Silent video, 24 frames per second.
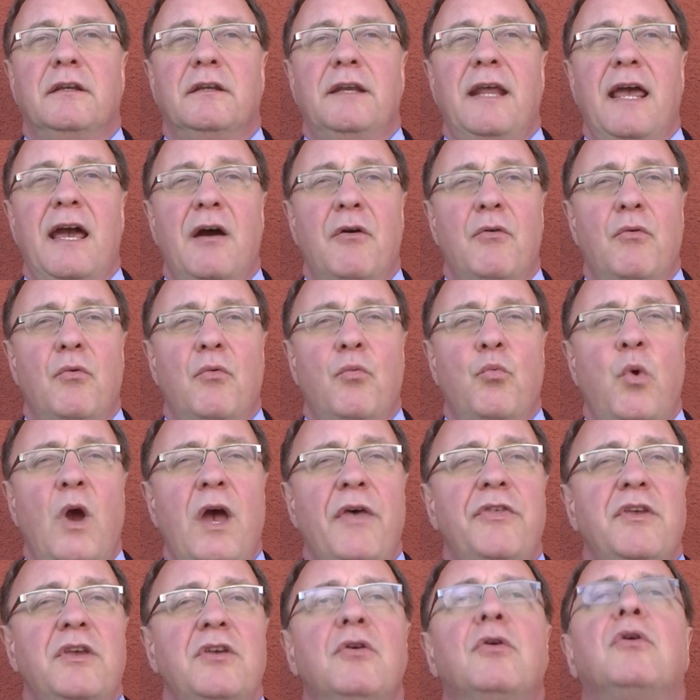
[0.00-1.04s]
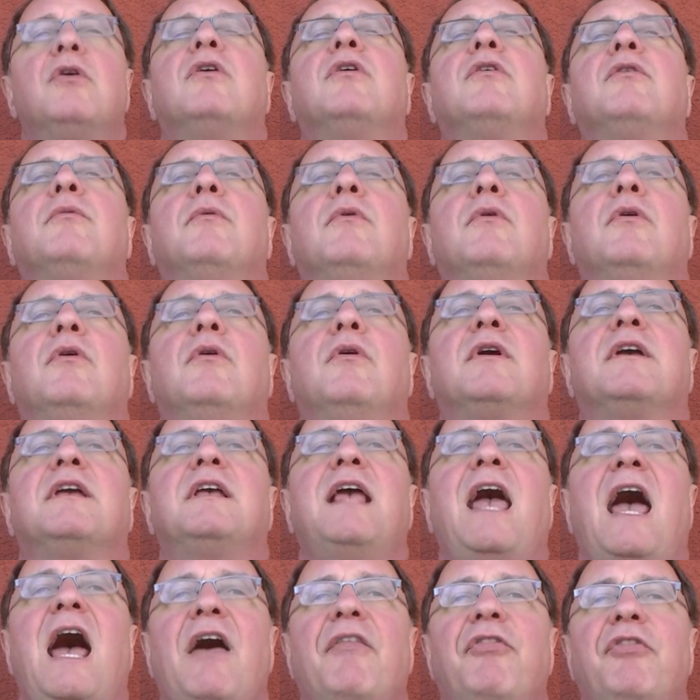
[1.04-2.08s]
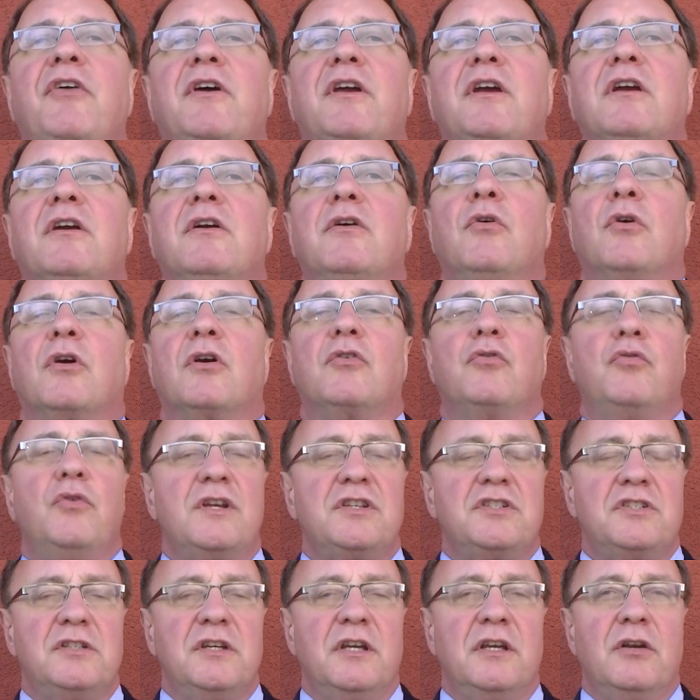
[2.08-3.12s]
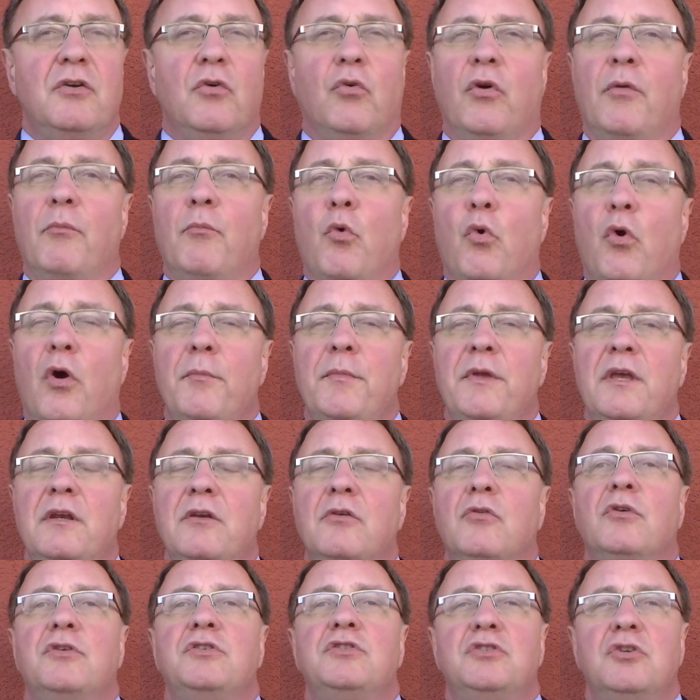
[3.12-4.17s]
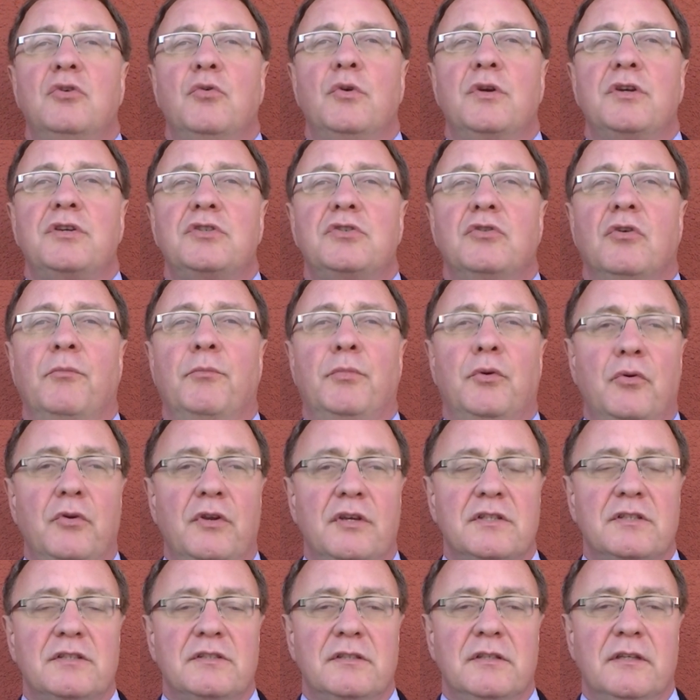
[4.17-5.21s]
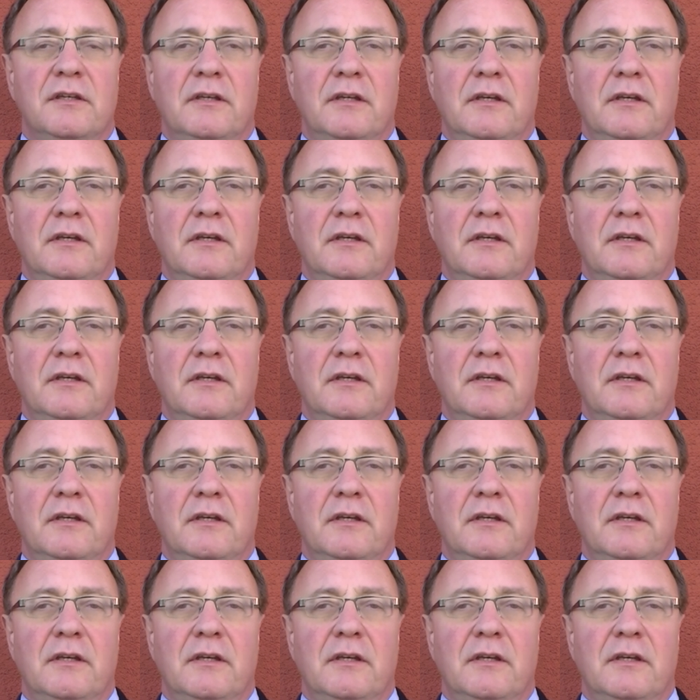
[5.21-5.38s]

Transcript: Now, whether you're Catholic or Christian or Mormon or Jewish or Buddhist,